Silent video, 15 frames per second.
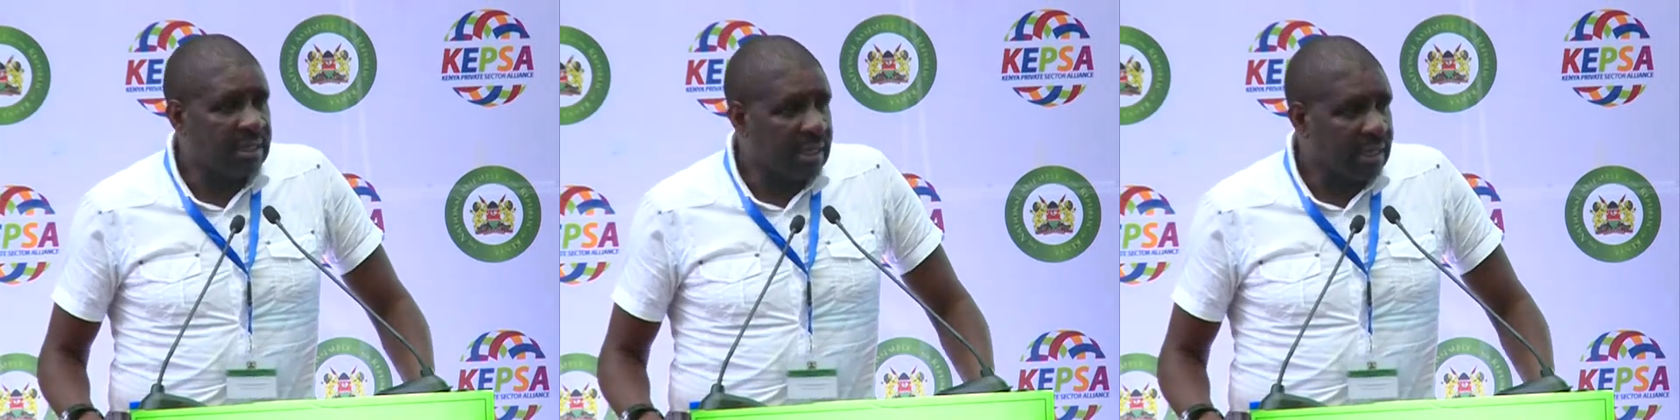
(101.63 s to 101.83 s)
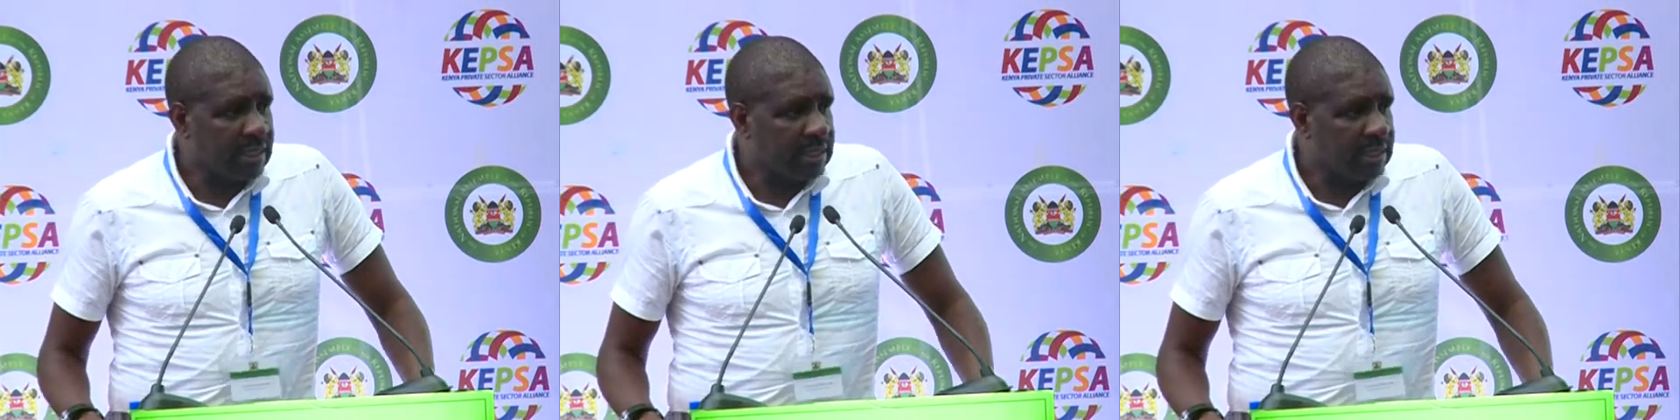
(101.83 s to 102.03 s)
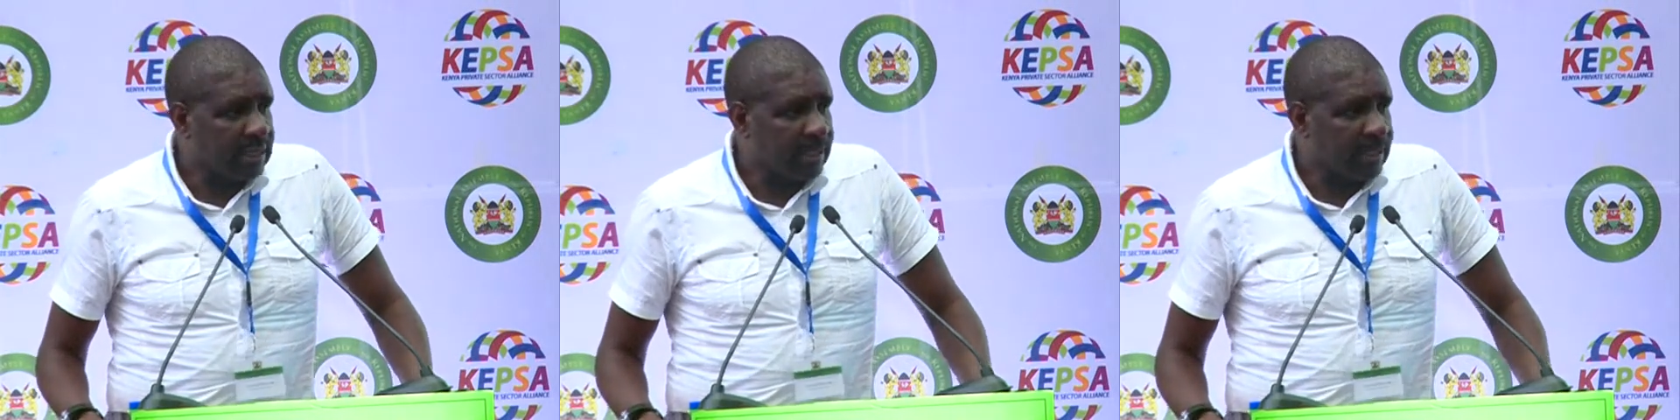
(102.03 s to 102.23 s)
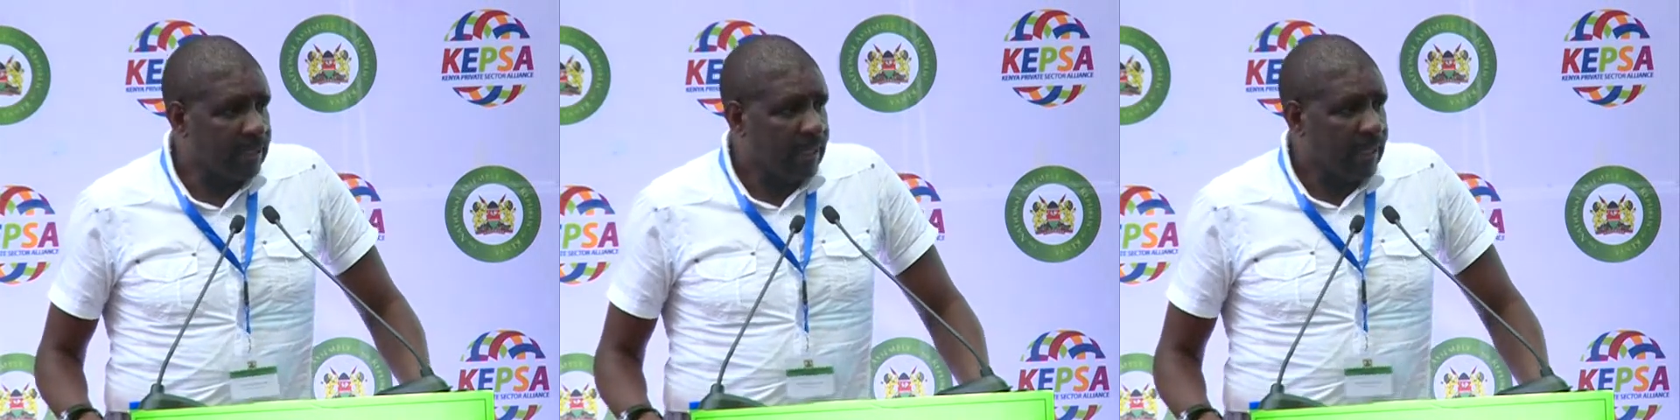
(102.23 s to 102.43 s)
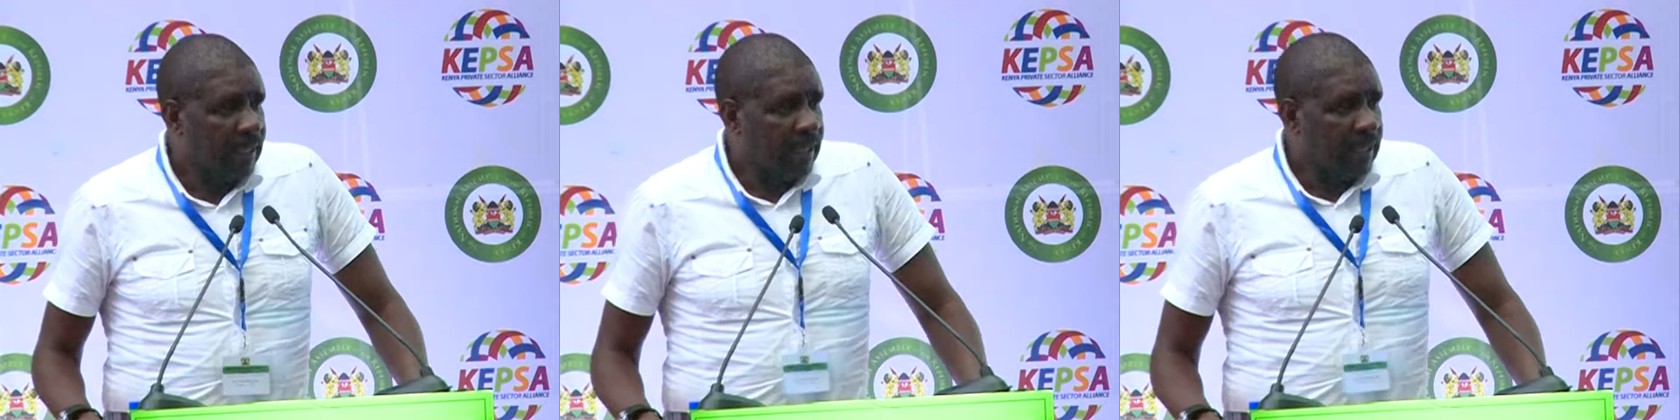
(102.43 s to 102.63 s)
that
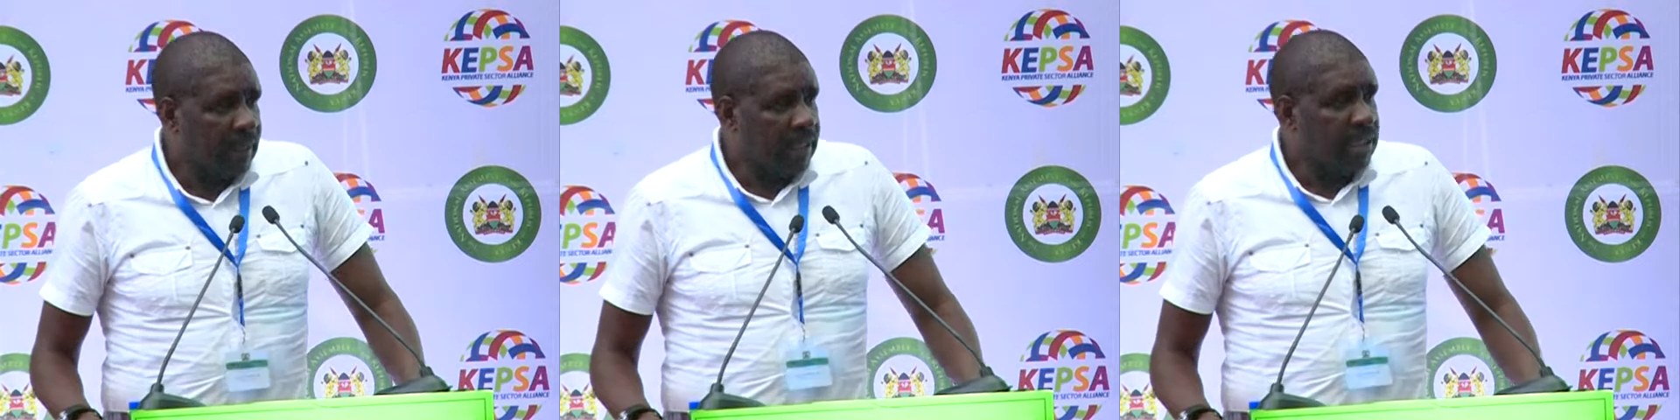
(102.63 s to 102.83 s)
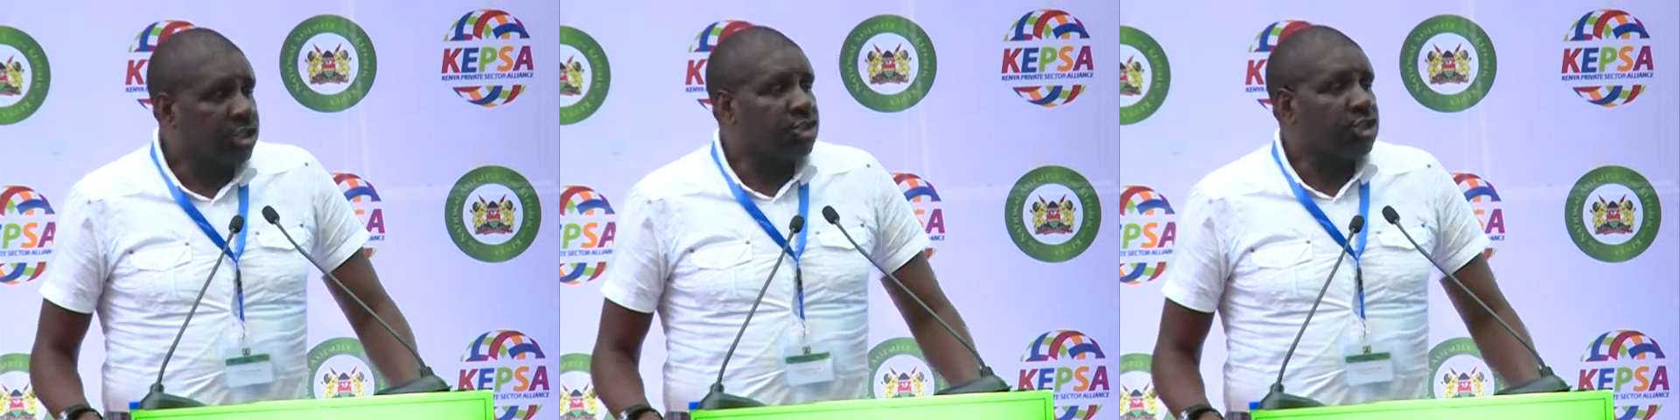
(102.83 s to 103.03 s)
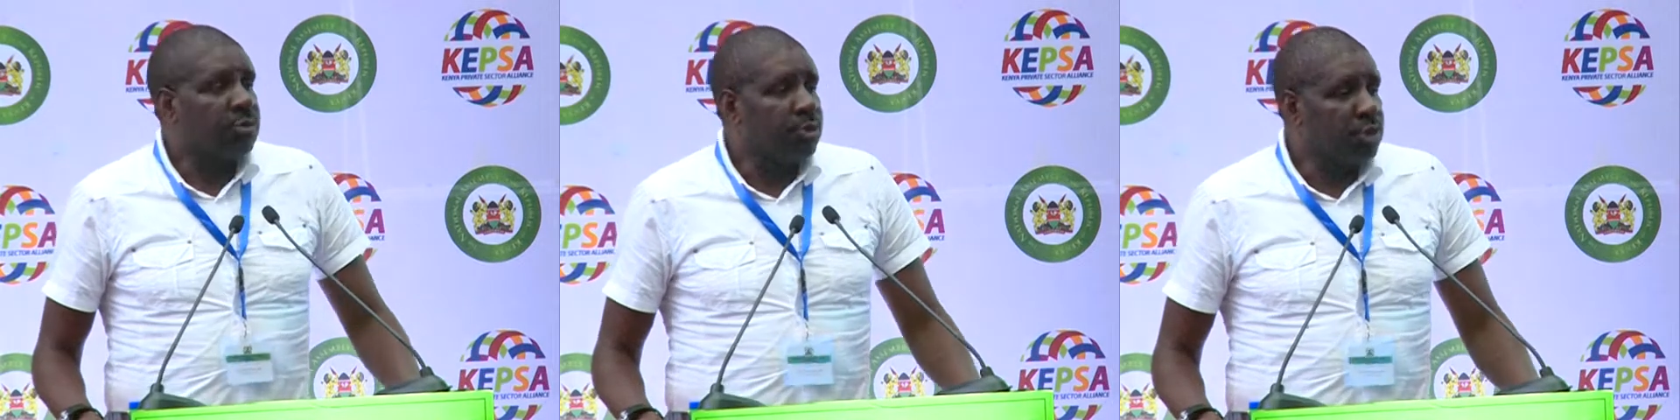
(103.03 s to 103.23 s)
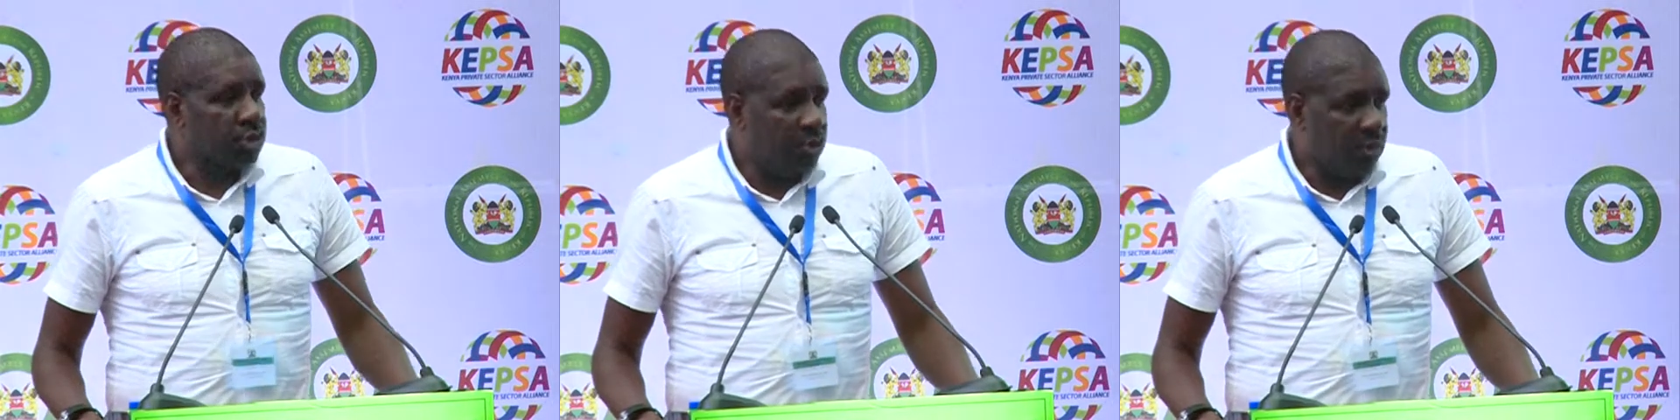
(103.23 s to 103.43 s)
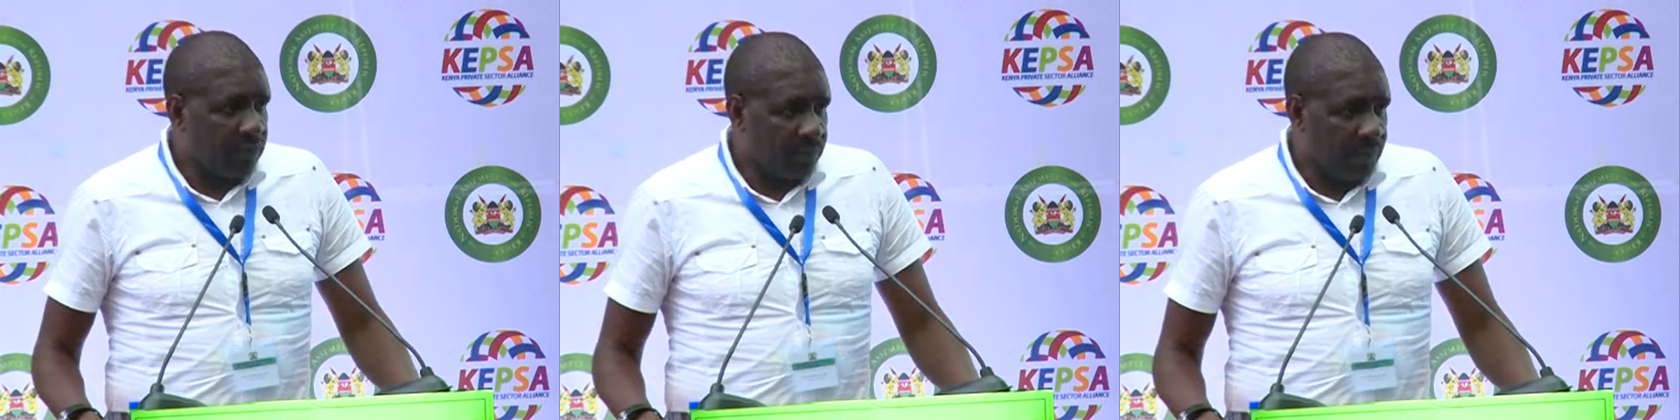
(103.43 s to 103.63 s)
the
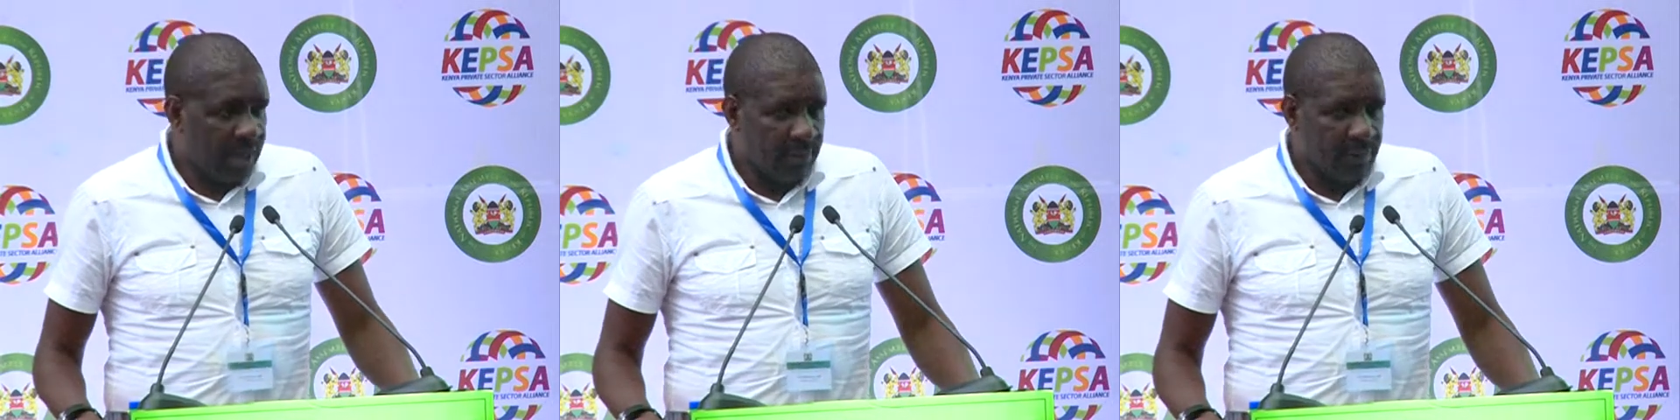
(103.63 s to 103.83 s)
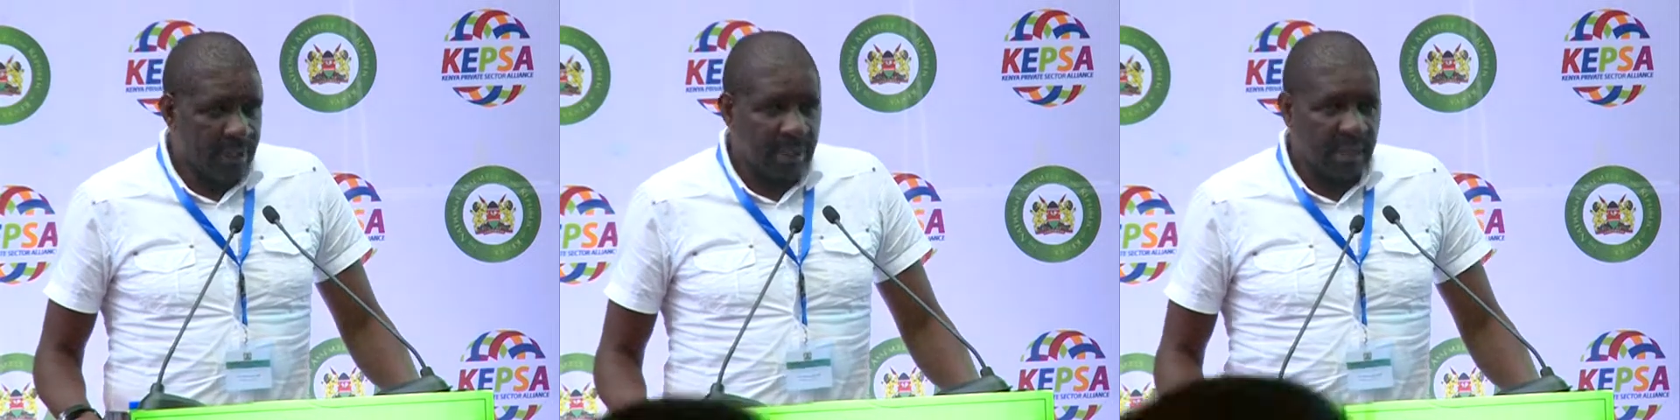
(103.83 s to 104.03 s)
distribution of power.